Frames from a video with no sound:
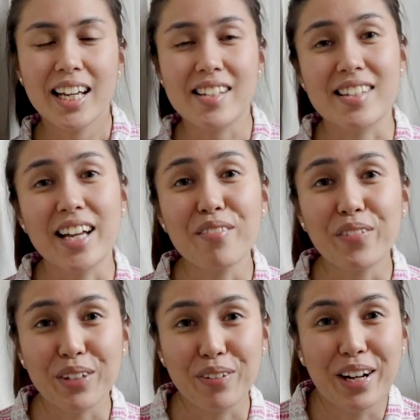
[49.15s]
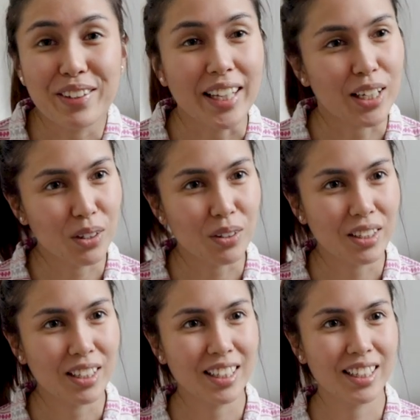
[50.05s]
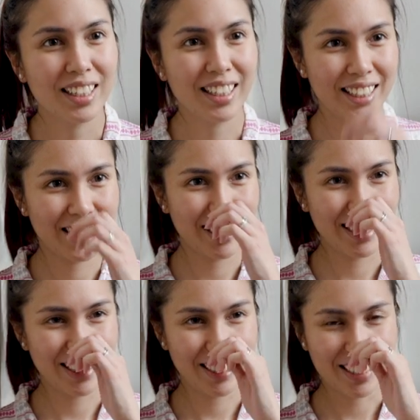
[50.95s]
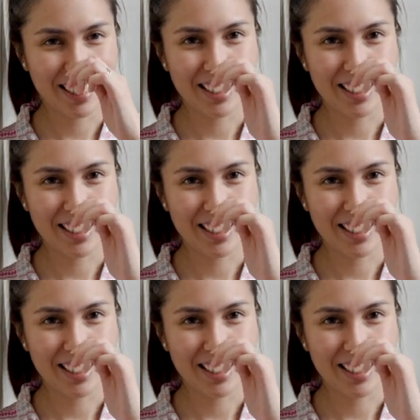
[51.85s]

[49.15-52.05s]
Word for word: It's 9.45. Thank you. sleep. I need to sleep.